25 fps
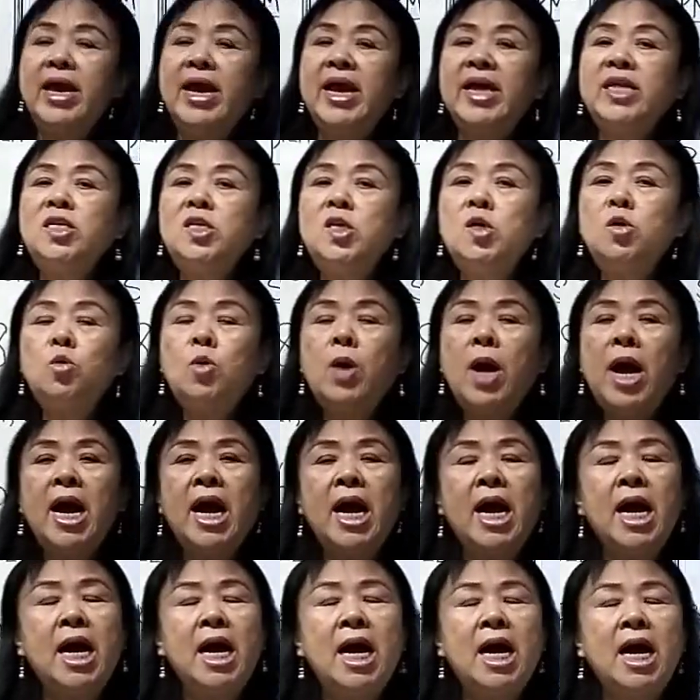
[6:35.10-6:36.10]
and you
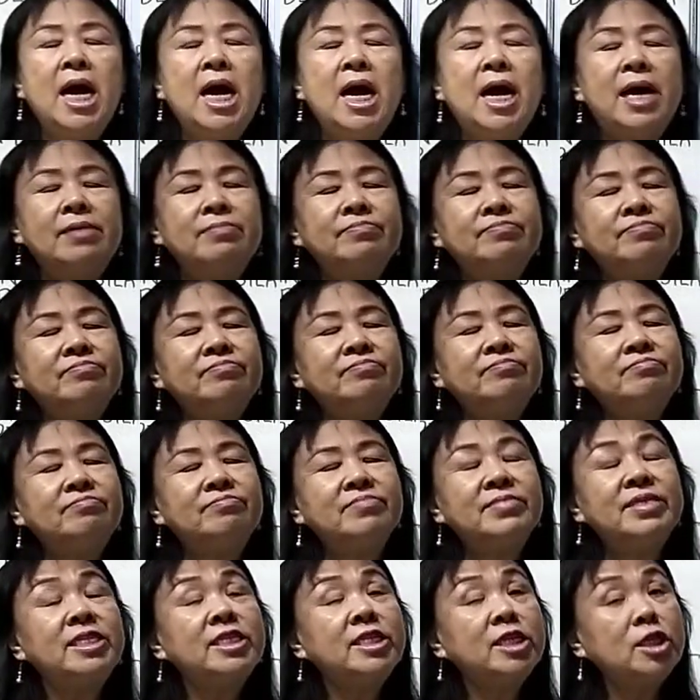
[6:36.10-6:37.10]
are
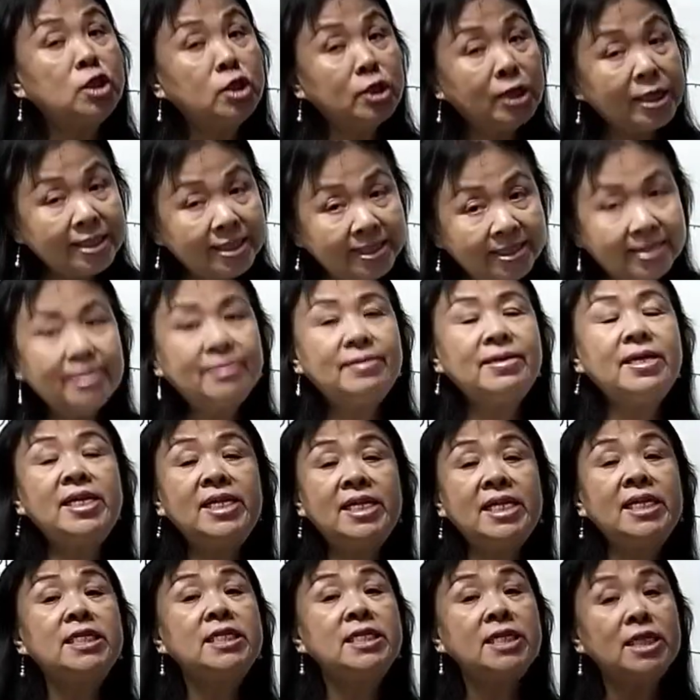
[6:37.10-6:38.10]
suggested,
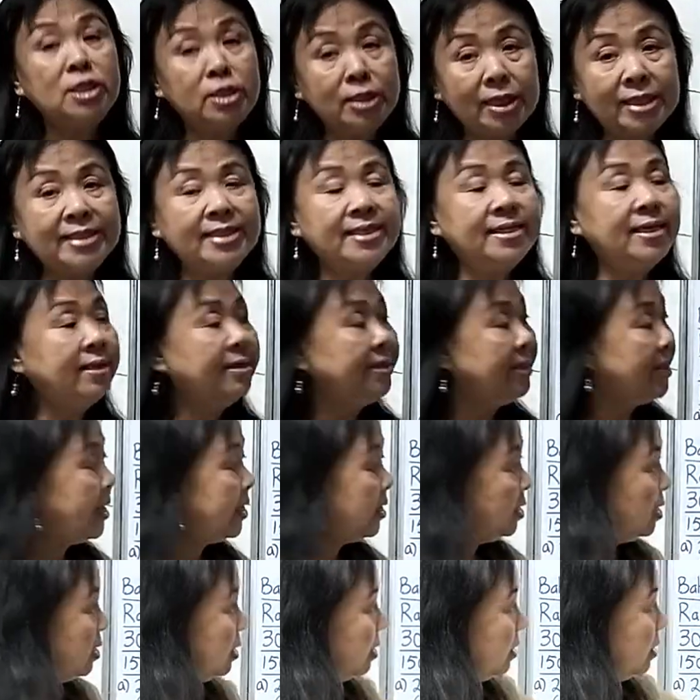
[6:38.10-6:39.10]
it is suggested
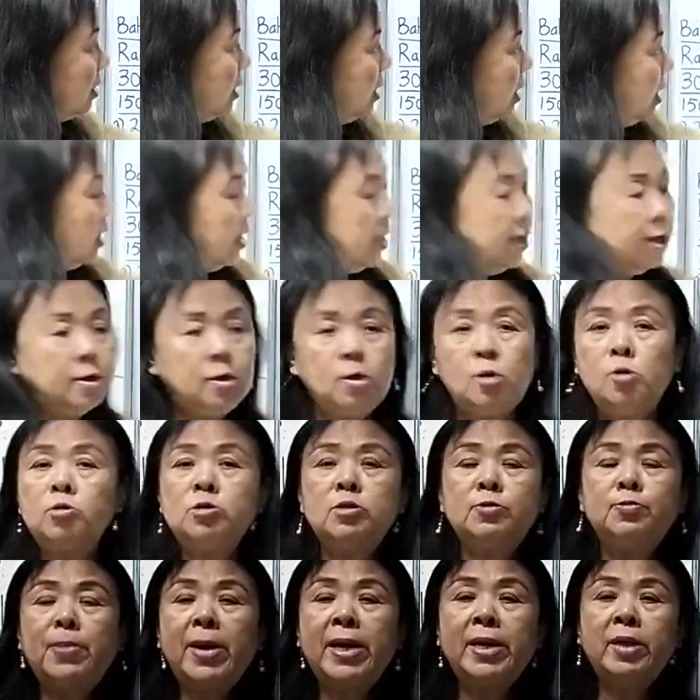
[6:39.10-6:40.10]
that
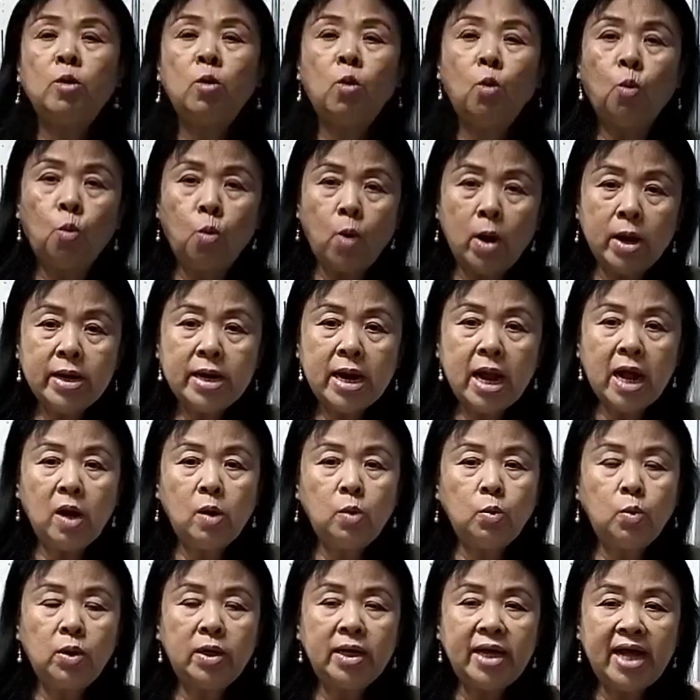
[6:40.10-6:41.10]
you spend 1
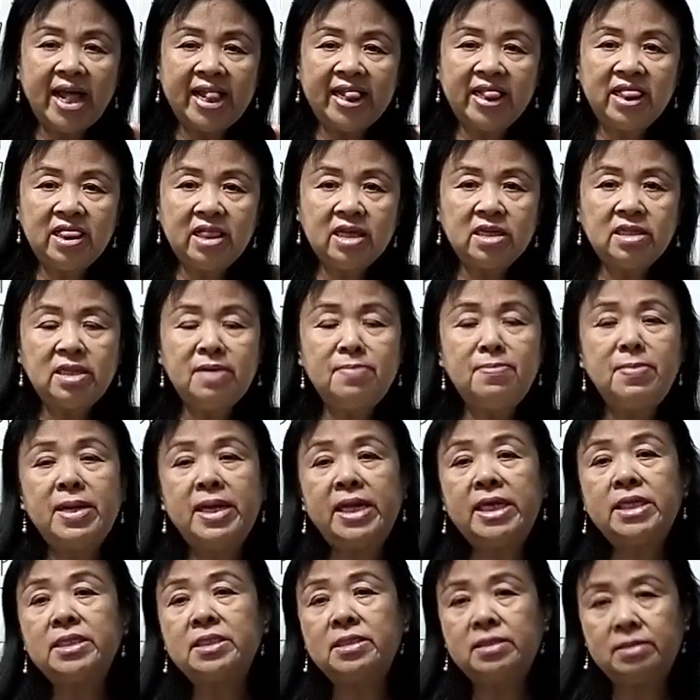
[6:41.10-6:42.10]
hour and 30
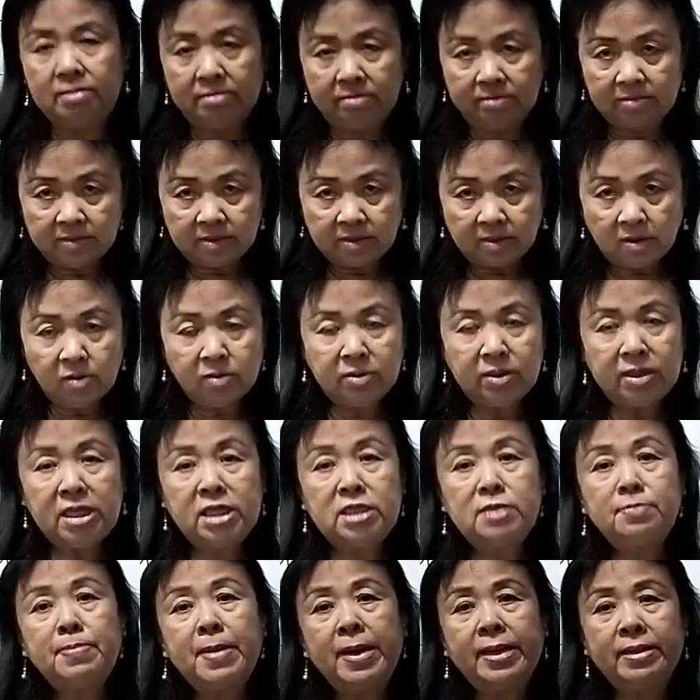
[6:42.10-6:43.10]
minutes on
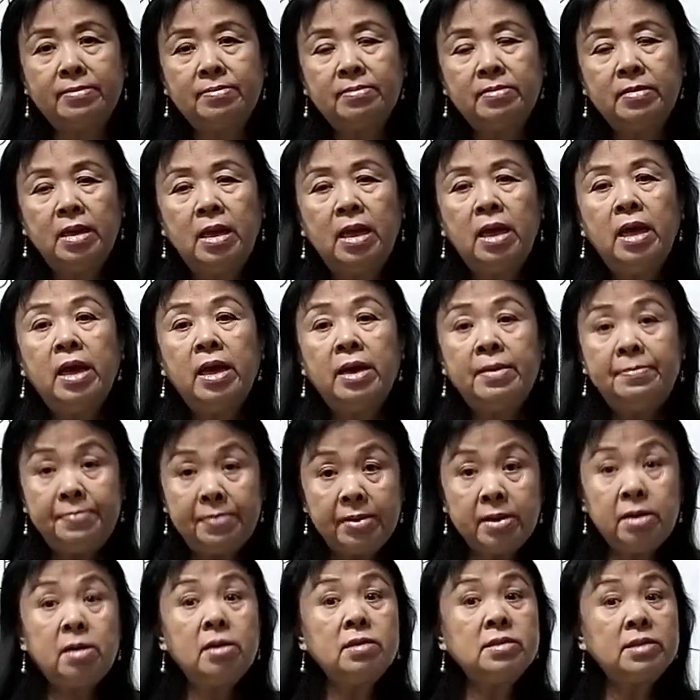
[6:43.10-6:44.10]
this part,
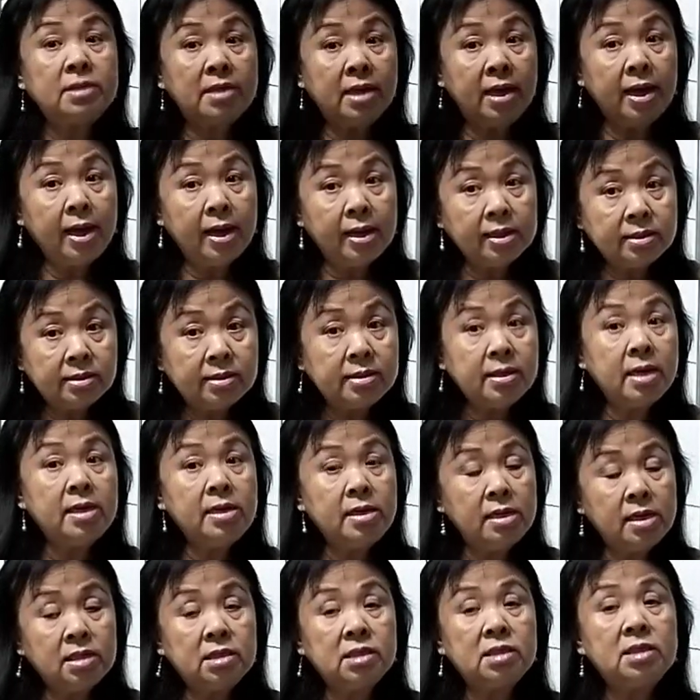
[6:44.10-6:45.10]
because the
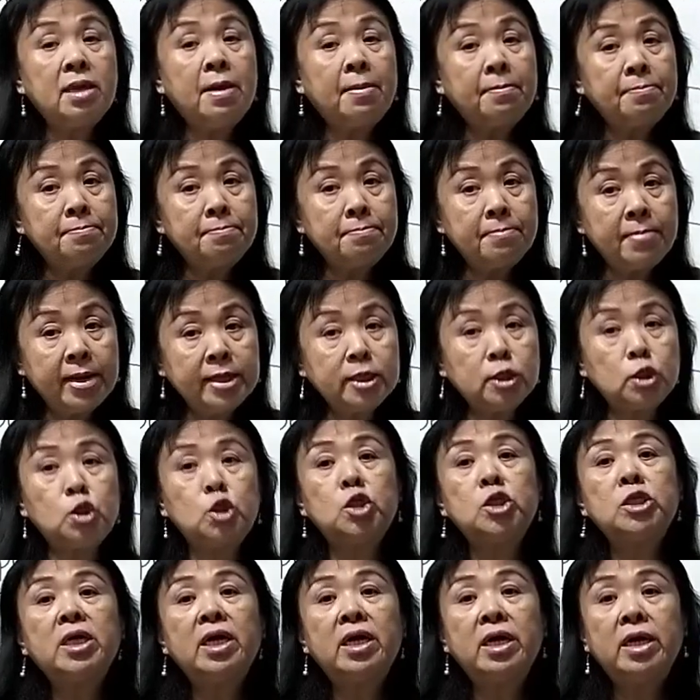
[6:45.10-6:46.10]
essay is
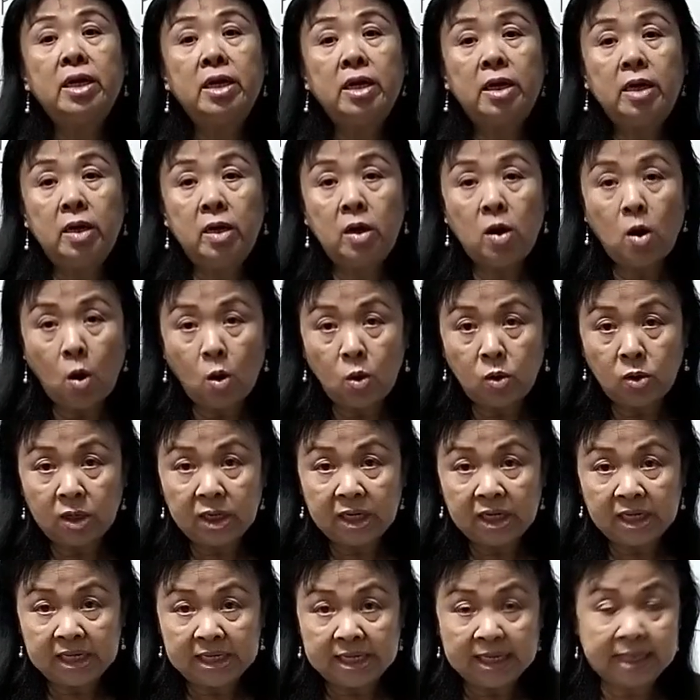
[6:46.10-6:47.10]
much
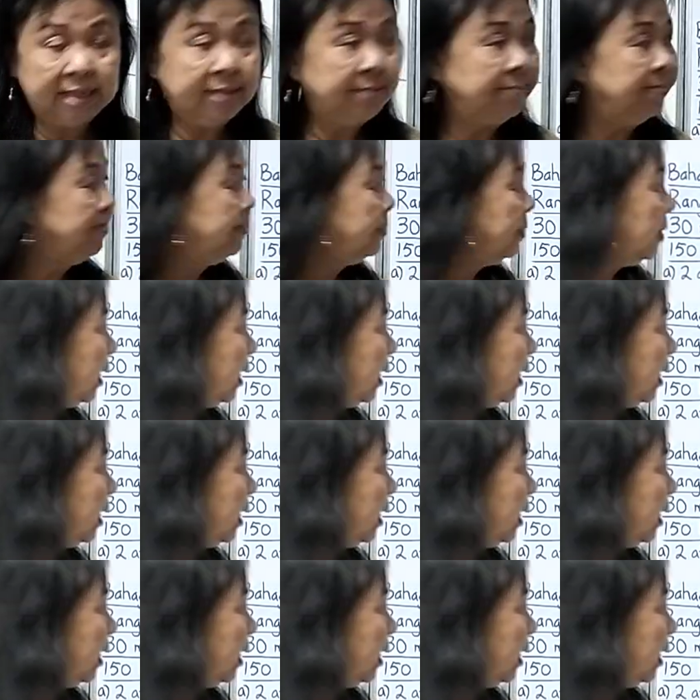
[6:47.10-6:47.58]
longer.